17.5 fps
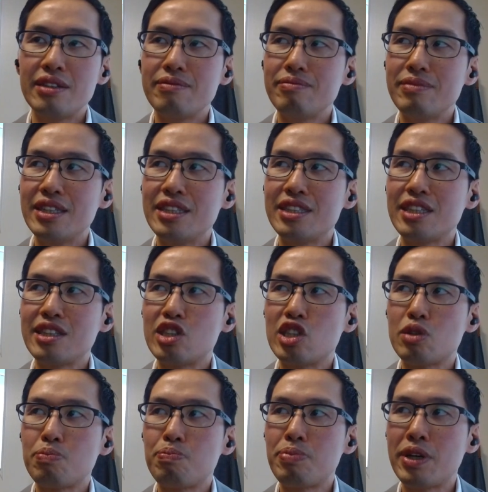is it
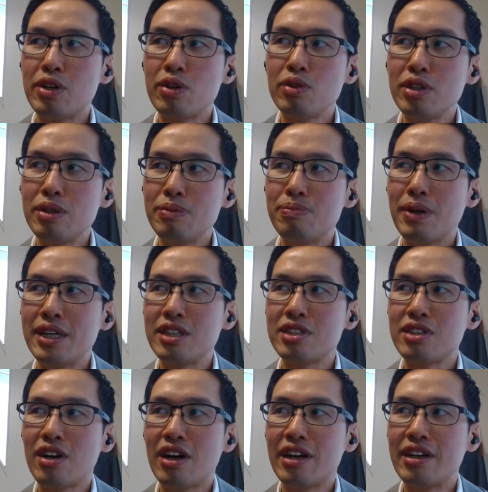just purely
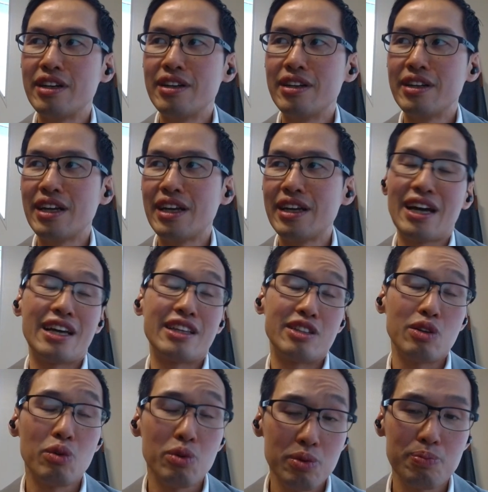based on, and I
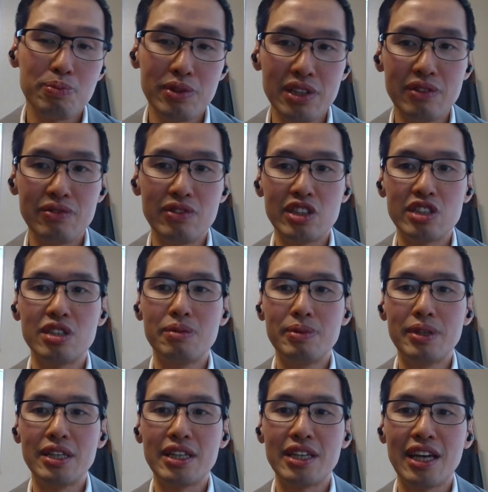don't believe this to
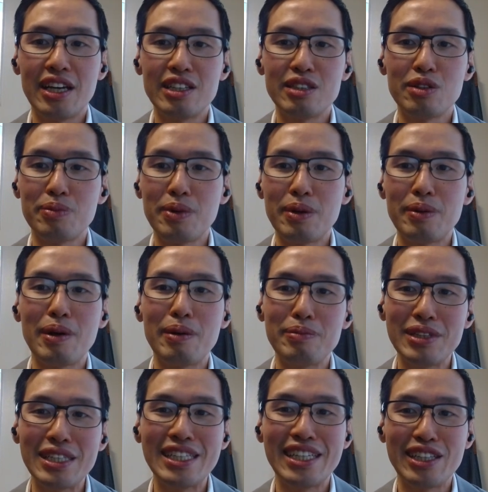be the case, so maybe I'm
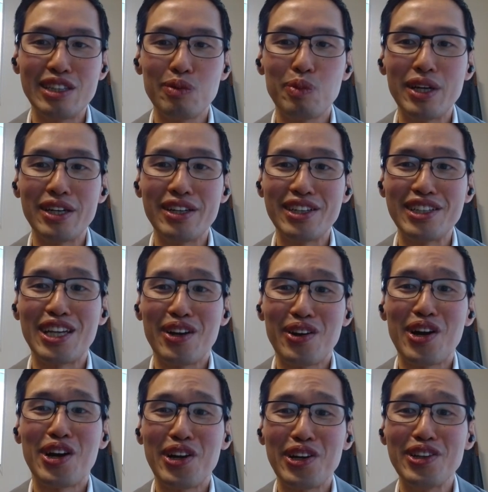leading the witness here
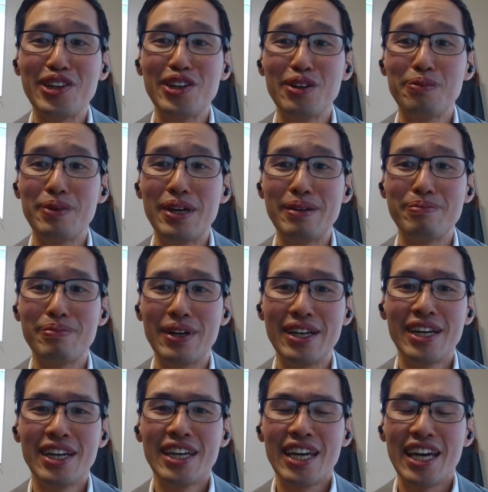a little bit, but
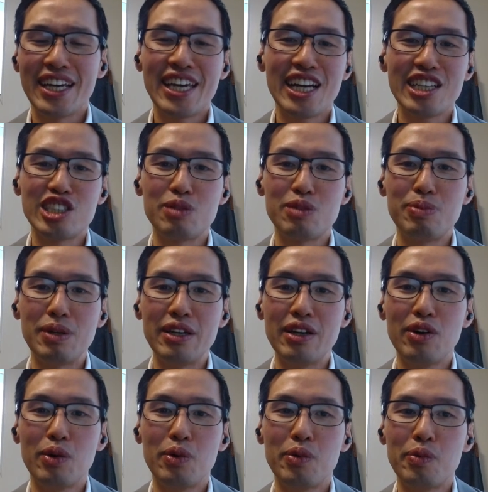it can't just be,
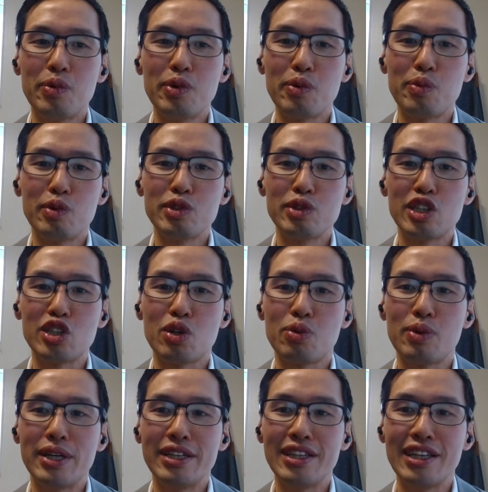oh, we'll just
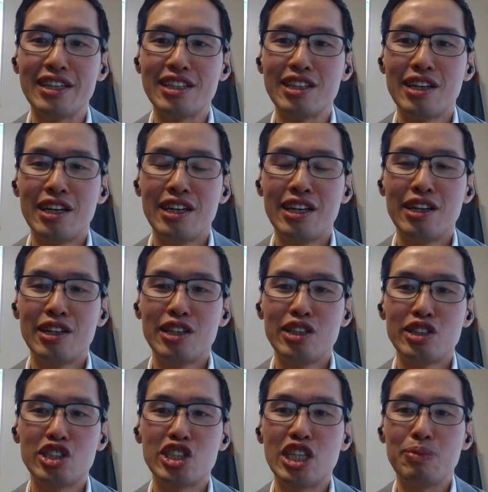create like
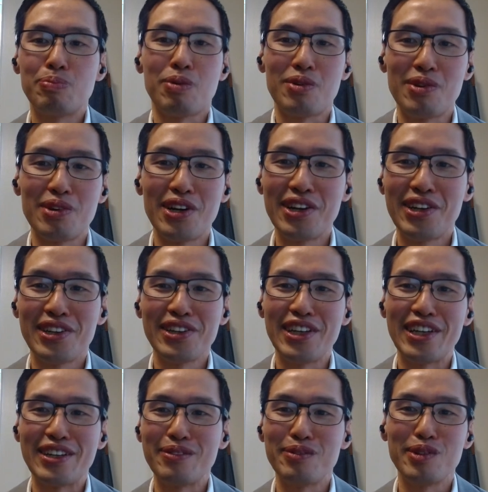cheaper,
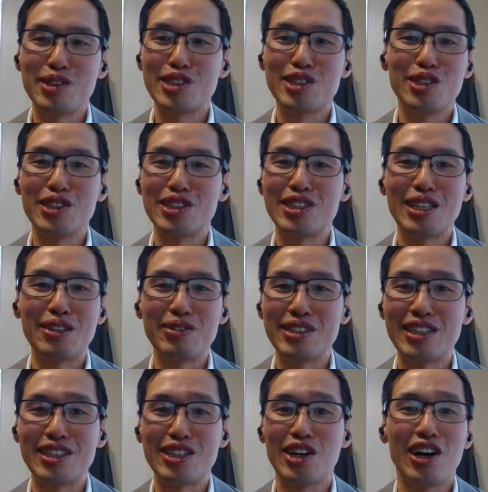like we'll just do the
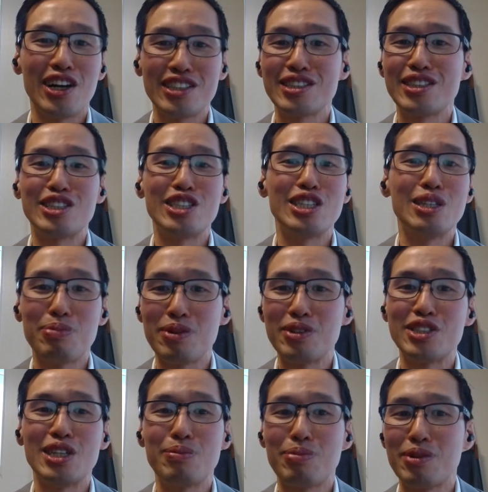sequencing constantly cheaper and
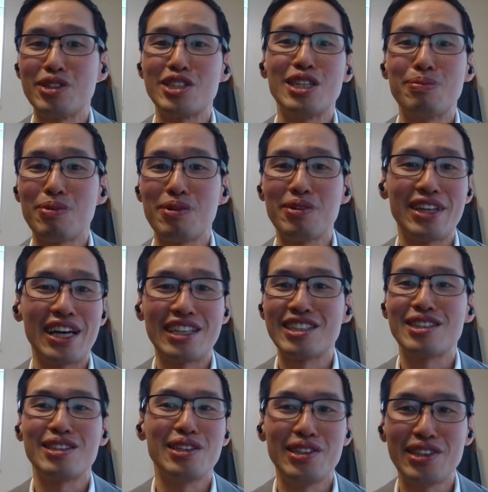cheaper and cheaper, and
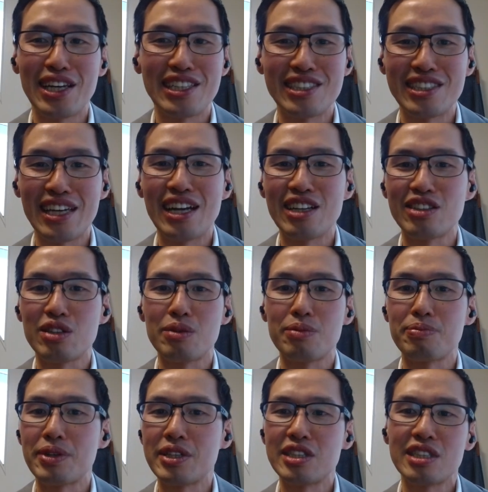that's the answer,
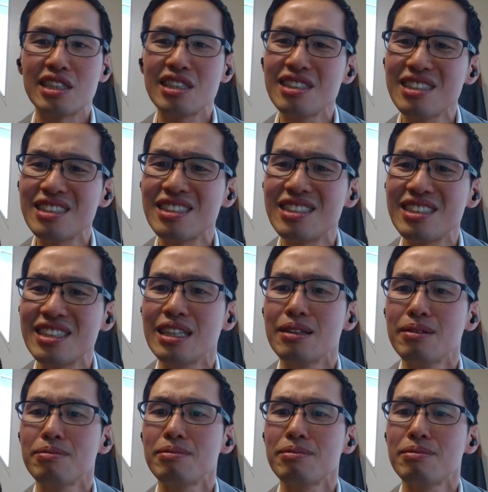because it doesn't seem